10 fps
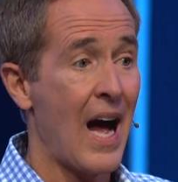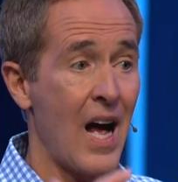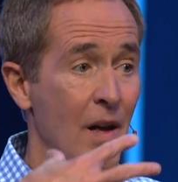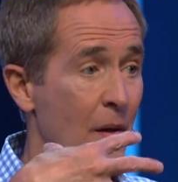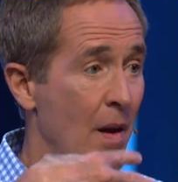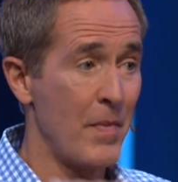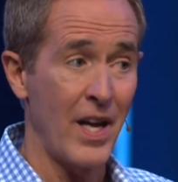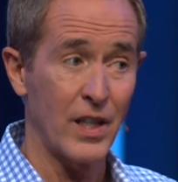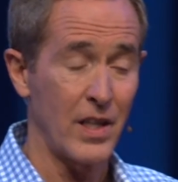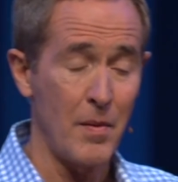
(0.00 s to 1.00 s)
I'm
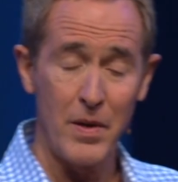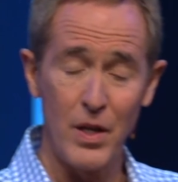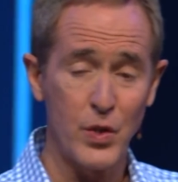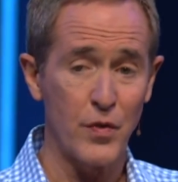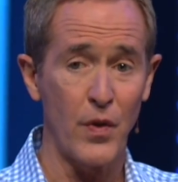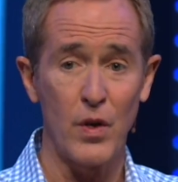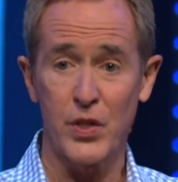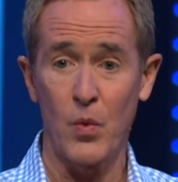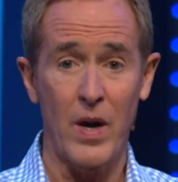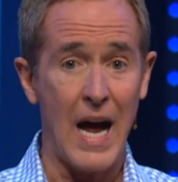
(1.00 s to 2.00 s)
an introvert,
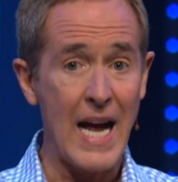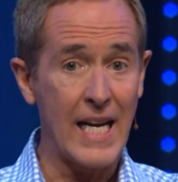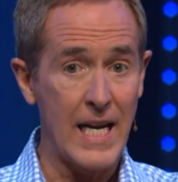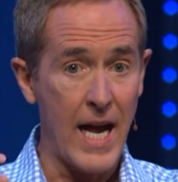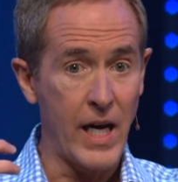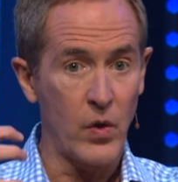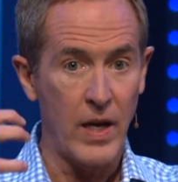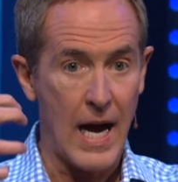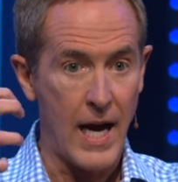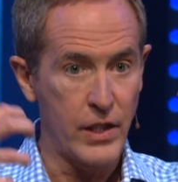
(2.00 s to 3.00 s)
so when I get
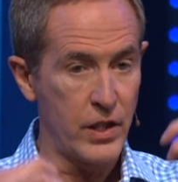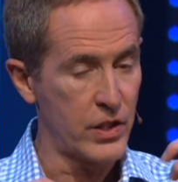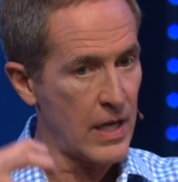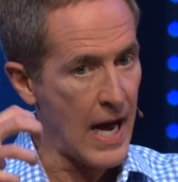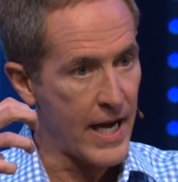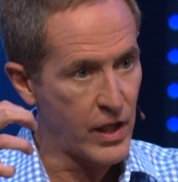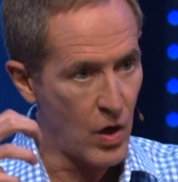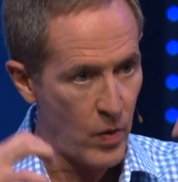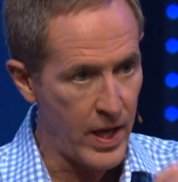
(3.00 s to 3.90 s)
angry, I go